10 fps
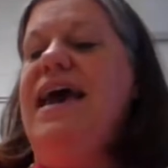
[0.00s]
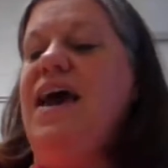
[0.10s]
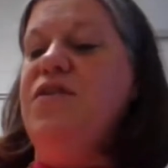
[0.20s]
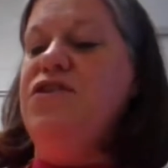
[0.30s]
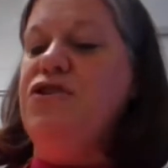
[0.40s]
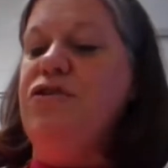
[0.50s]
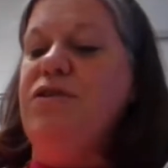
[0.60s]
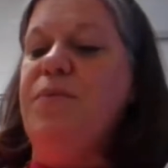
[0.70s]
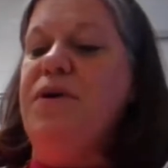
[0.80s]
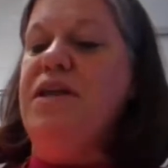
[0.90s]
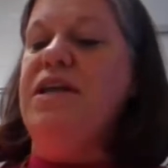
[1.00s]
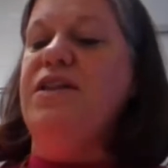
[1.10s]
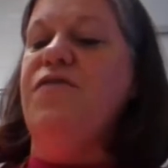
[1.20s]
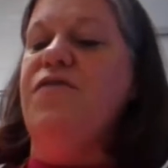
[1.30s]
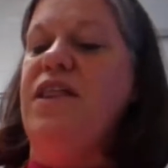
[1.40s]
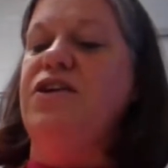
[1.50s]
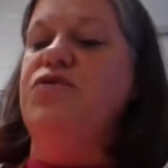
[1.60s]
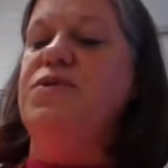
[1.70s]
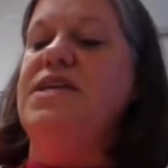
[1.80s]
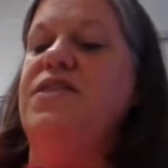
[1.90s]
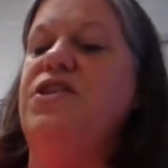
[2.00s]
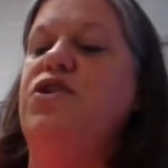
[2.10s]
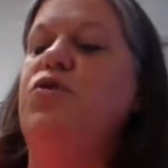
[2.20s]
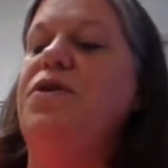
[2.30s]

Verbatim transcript: and the general opinion of the village was that the new